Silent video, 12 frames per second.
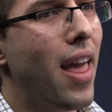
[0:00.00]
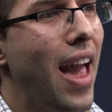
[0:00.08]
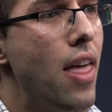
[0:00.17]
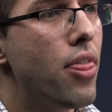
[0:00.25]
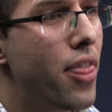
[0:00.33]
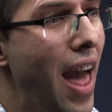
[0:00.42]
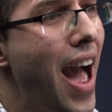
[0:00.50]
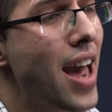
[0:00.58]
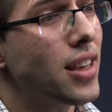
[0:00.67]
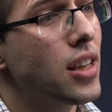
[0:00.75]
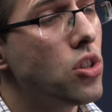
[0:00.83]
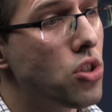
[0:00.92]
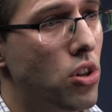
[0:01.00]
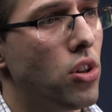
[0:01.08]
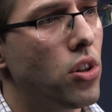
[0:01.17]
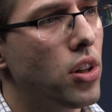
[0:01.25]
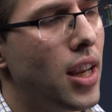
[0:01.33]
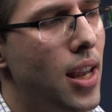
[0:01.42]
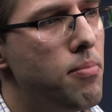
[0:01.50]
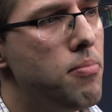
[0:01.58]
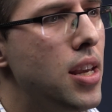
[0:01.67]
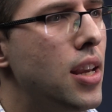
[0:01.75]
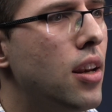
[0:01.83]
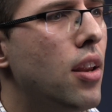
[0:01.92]
And that, in turn, can
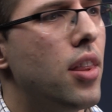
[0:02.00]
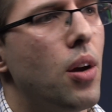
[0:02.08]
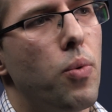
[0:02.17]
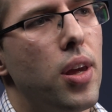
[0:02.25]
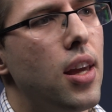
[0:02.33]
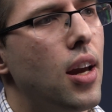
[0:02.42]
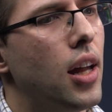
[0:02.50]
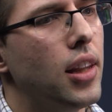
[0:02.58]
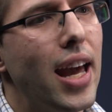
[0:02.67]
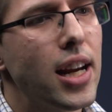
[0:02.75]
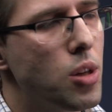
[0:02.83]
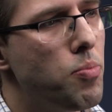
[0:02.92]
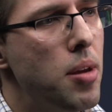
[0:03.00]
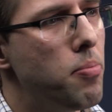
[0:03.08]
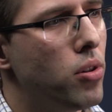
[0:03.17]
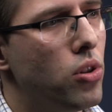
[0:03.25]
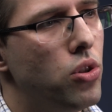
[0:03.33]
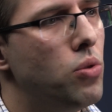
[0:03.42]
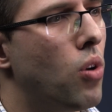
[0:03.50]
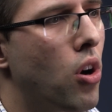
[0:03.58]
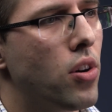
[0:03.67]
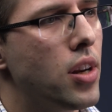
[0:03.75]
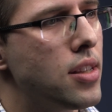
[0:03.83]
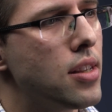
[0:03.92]
mean that we elect people who
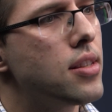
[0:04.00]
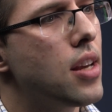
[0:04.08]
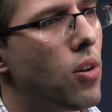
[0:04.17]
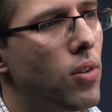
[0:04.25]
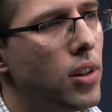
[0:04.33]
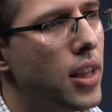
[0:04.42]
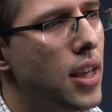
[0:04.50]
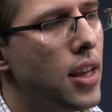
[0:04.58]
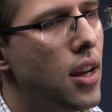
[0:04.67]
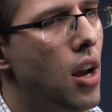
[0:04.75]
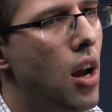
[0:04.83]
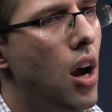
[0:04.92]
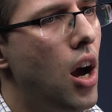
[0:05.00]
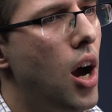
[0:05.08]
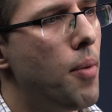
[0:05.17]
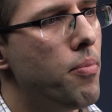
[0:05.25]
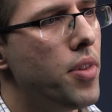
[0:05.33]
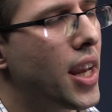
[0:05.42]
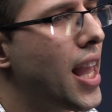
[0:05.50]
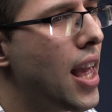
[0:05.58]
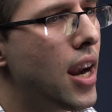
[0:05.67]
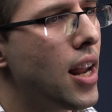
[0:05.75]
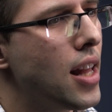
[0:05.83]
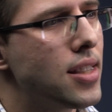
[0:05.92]
aren't necessarily the
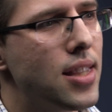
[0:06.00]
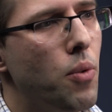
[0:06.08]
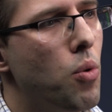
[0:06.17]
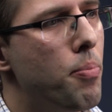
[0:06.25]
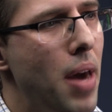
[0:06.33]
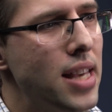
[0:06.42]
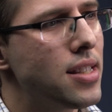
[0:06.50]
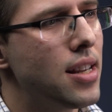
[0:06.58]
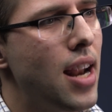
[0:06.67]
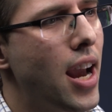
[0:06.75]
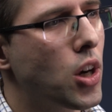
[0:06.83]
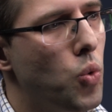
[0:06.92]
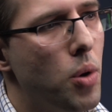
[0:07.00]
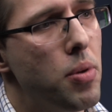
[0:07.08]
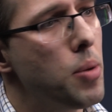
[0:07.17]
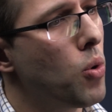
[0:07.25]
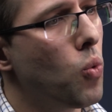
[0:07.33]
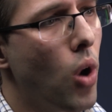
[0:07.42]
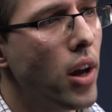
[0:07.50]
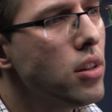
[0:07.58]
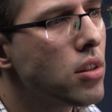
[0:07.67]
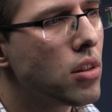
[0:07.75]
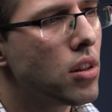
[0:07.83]
candidates that will best enact what people want,